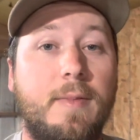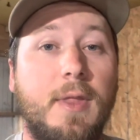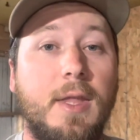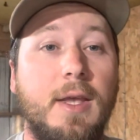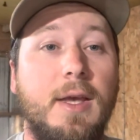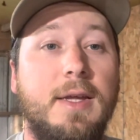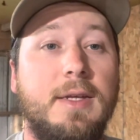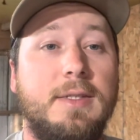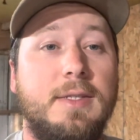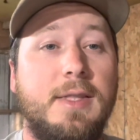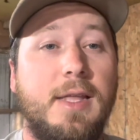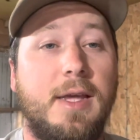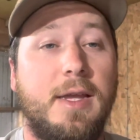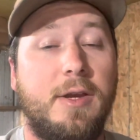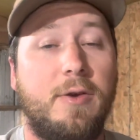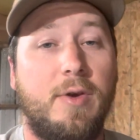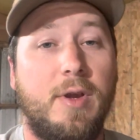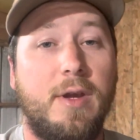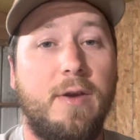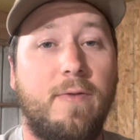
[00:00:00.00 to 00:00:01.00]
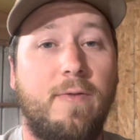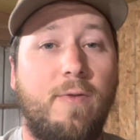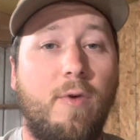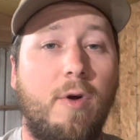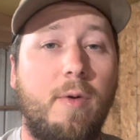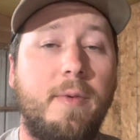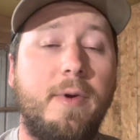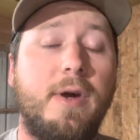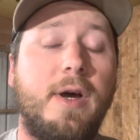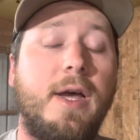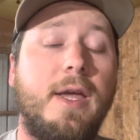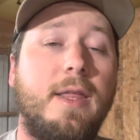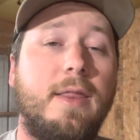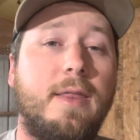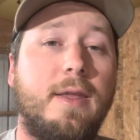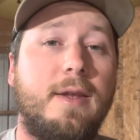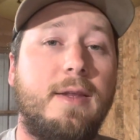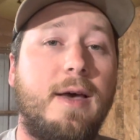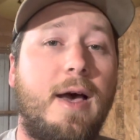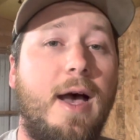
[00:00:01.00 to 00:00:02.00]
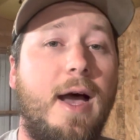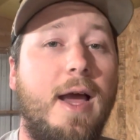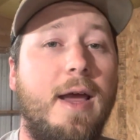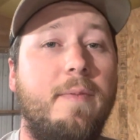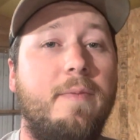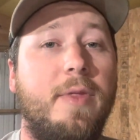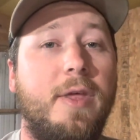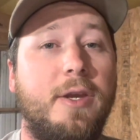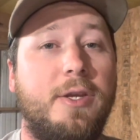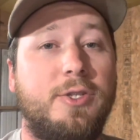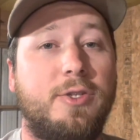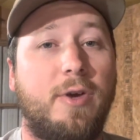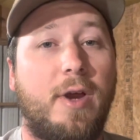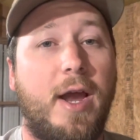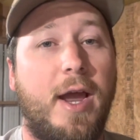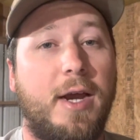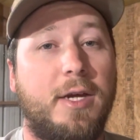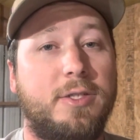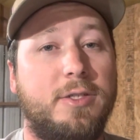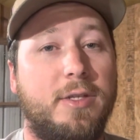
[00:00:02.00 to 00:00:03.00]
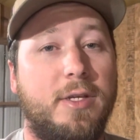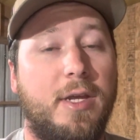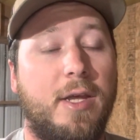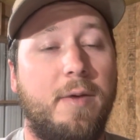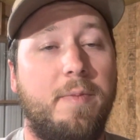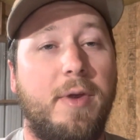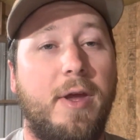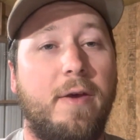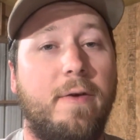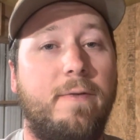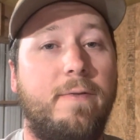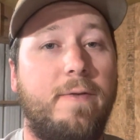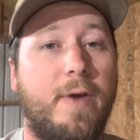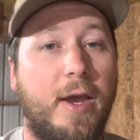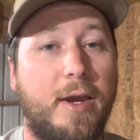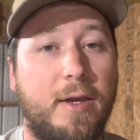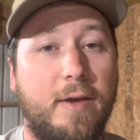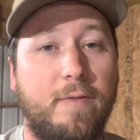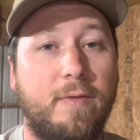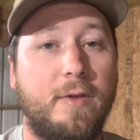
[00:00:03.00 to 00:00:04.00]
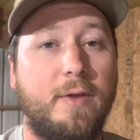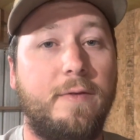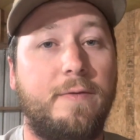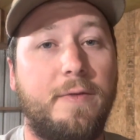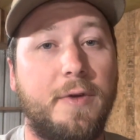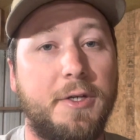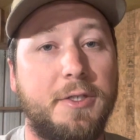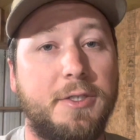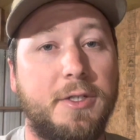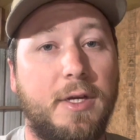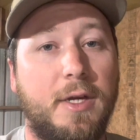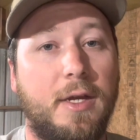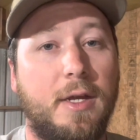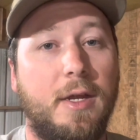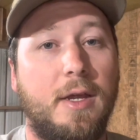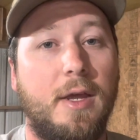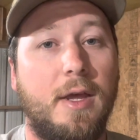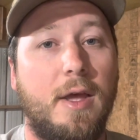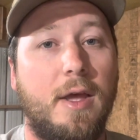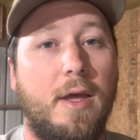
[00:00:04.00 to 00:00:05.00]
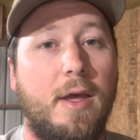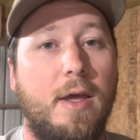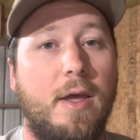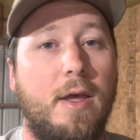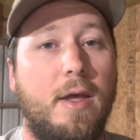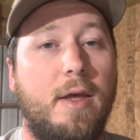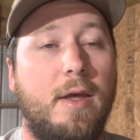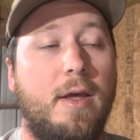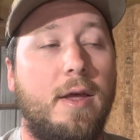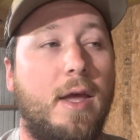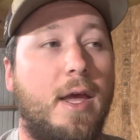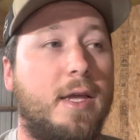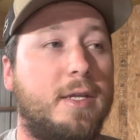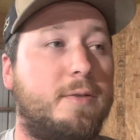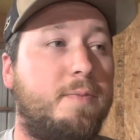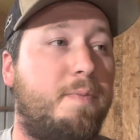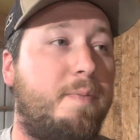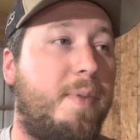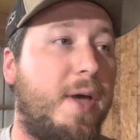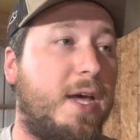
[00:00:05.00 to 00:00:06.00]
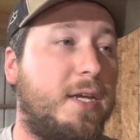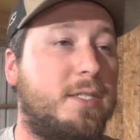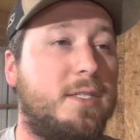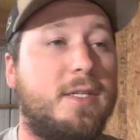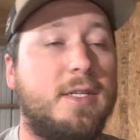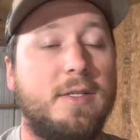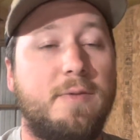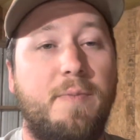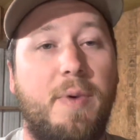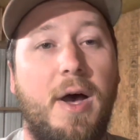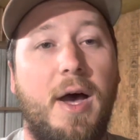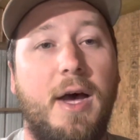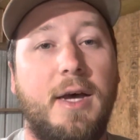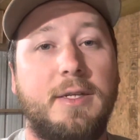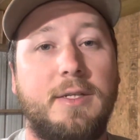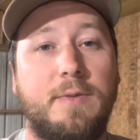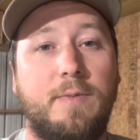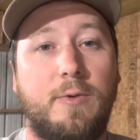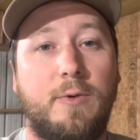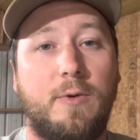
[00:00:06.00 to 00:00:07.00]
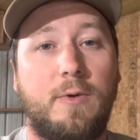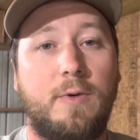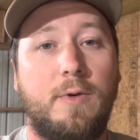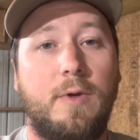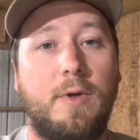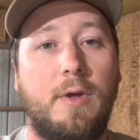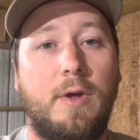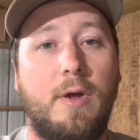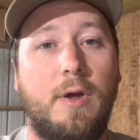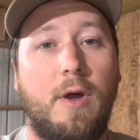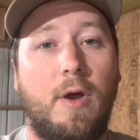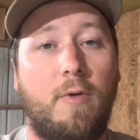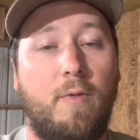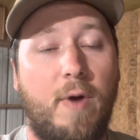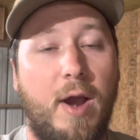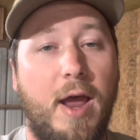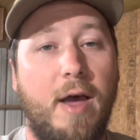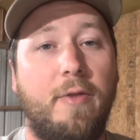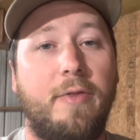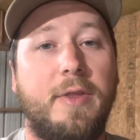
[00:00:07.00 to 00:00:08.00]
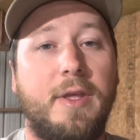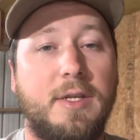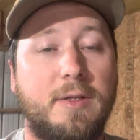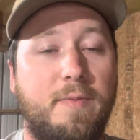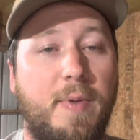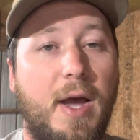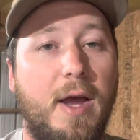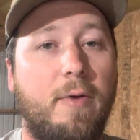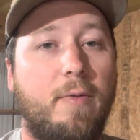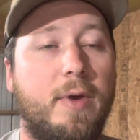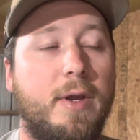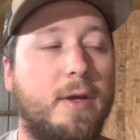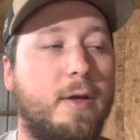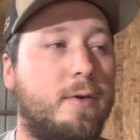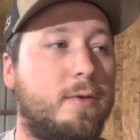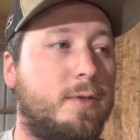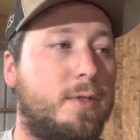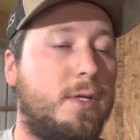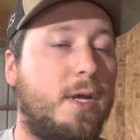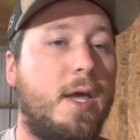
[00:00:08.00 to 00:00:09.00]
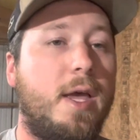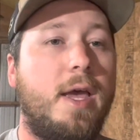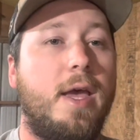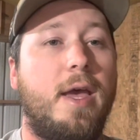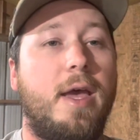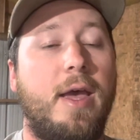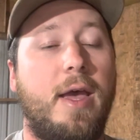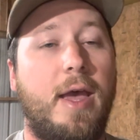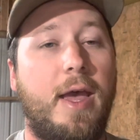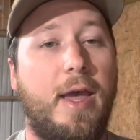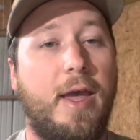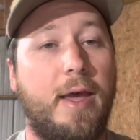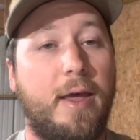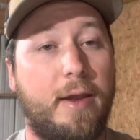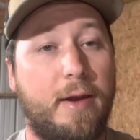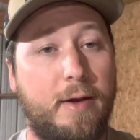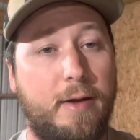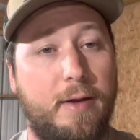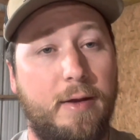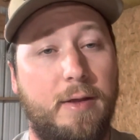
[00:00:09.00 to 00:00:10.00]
is that you need to formulate the time that you're actually going to be effectively fishing as best as possible around these bite windows, and